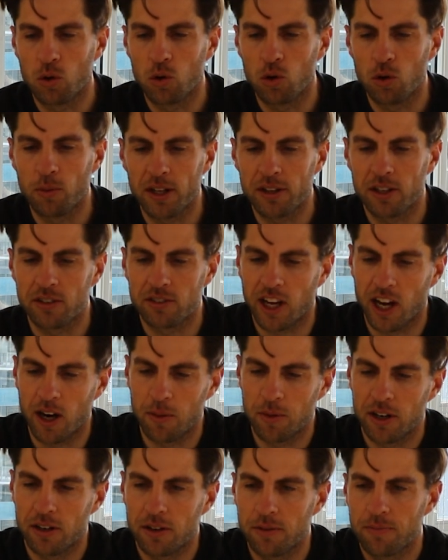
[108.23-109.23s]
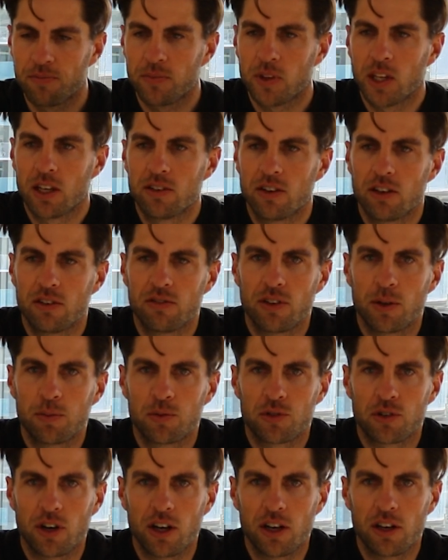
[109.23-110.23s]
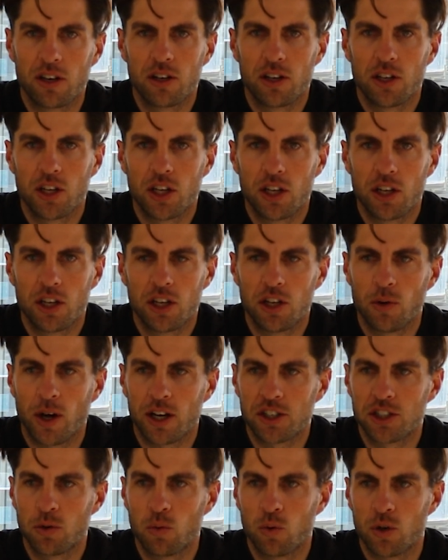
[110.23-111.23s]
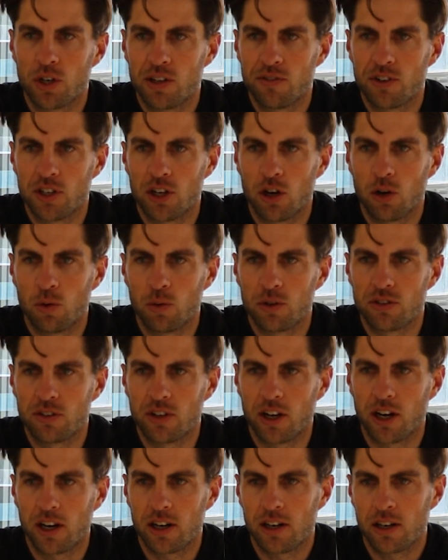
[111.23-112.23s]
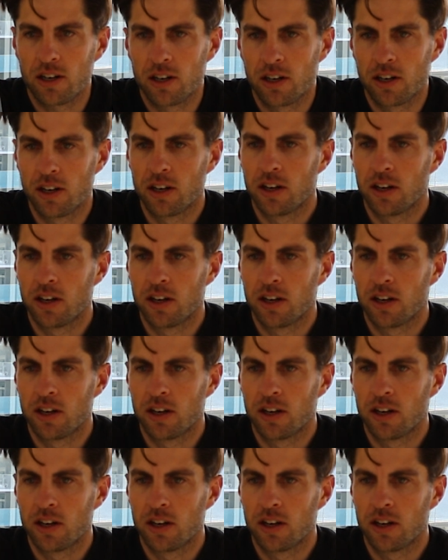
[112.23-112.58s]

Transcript: cool about this camera is this flip screen. You actually wouldn't even know it was there.